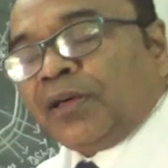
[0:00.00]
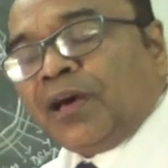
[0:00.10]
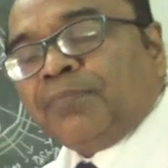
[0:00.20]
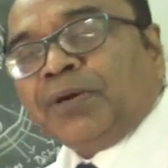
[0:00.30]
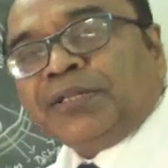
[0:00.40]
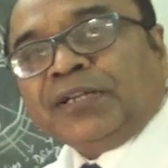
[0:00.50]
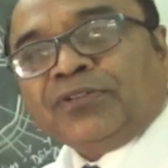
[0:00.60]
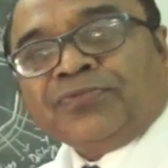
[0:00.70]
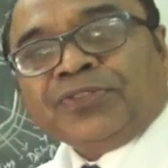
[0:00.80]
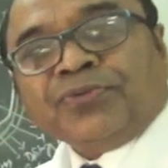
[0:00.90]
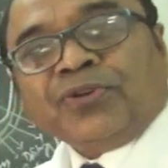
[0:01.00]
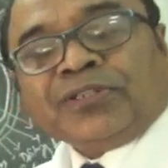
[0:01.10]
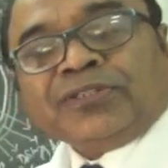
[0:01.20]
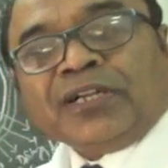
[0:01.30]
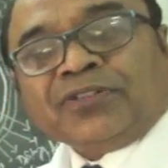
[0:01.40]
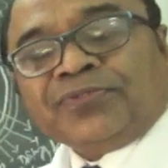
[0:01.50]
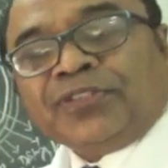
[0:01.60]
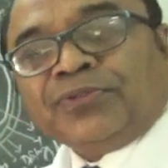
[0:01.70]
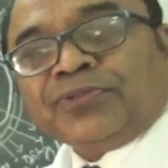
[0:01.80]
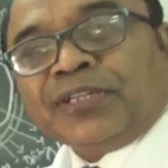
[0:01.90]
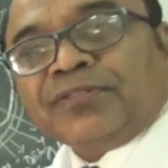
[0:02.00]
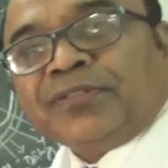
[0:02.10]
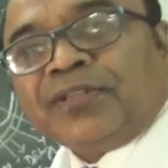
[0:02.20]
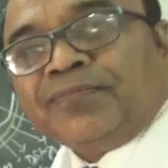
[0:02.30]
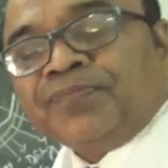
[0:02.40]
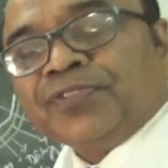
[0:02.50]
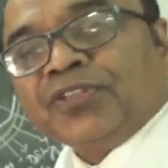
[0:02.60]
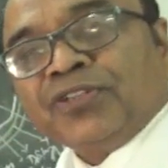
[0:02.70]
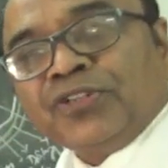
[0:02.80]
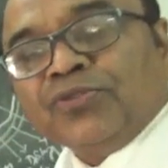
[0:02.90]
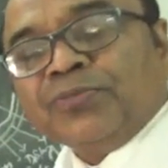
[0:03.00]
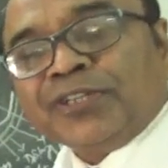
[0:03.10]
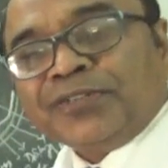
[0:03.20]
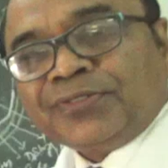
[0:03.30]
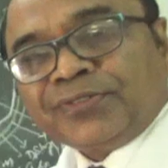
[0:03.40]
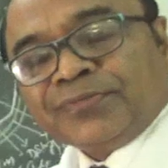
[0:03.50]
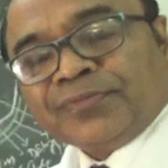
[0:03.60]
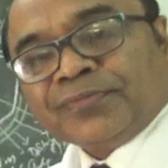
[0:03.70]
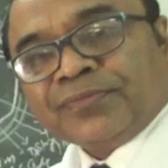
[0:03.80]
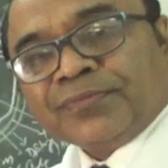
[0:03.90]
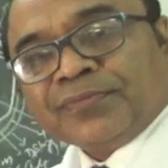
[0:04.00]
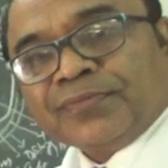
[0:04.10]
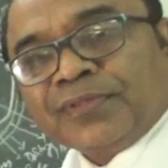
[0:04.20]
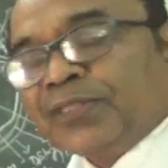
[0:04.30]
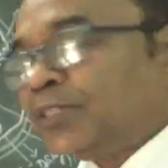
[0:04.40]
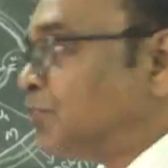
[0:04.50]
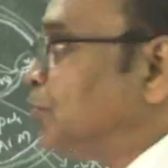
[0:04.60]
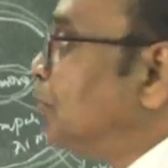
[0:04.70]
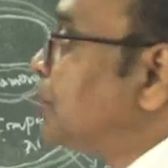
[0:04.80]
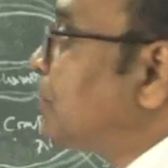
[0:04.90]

upper end of the water that of the, you can say, humerus, just